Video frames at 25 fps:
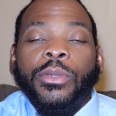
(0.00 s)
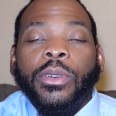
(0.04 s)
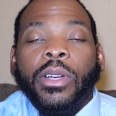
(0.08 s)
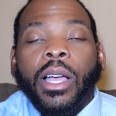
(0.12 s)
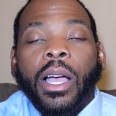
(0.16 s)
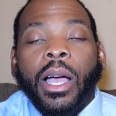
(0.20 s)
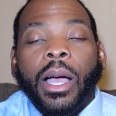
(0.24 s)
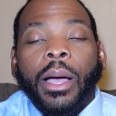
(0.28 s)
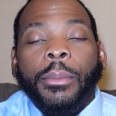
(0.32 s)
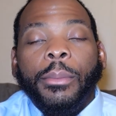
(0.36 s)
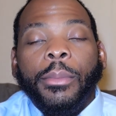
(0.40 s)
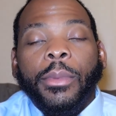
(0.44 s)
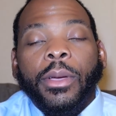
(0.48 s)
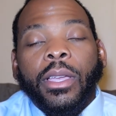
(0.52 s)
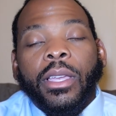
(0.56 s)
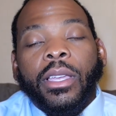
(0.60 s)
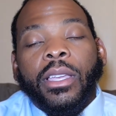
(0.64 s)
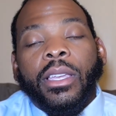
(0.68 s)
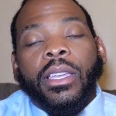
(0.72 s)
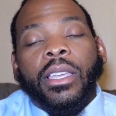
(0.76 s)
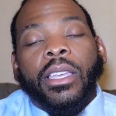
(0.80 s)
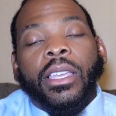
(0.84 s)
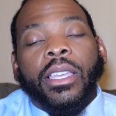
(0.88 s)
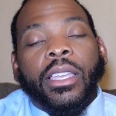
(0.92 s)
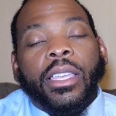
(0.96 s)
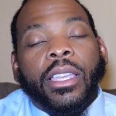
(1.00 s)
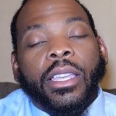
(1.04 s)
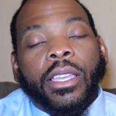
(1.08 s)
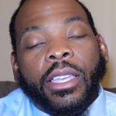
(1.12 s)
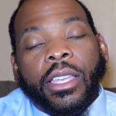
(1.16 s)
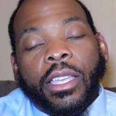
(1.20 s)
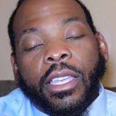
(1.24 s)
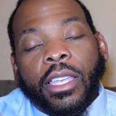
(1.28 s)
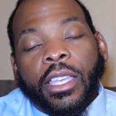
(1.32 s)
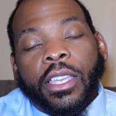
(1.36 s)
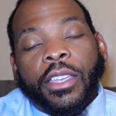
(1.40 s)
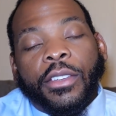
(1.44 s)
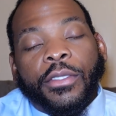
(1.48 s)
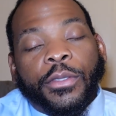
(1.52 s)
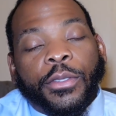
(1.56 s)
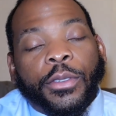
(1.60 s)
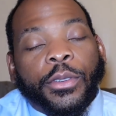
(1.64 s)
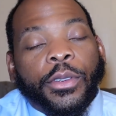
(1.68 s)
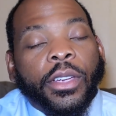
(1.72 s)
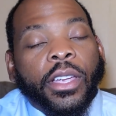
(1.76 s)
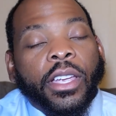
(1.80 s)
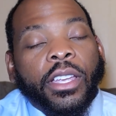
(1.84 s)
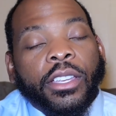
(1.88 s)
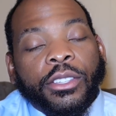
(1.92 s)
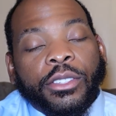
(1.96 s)
come if
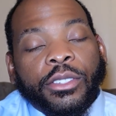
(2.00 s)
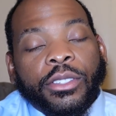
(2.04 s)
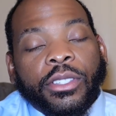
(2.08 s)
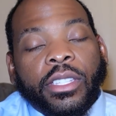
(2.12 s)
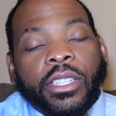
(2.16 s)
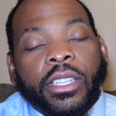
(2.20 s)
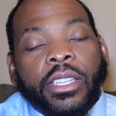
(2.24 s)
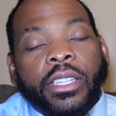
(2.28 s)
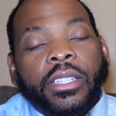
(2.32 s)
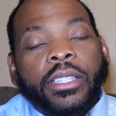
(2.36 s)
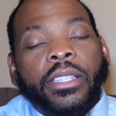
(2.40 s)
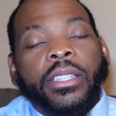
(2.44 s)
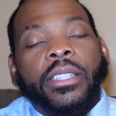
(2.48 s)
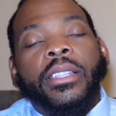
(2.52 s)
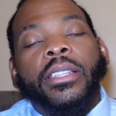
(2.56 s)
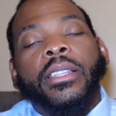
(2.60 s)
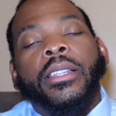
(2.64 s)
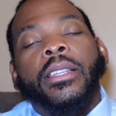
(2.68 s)
you're interested.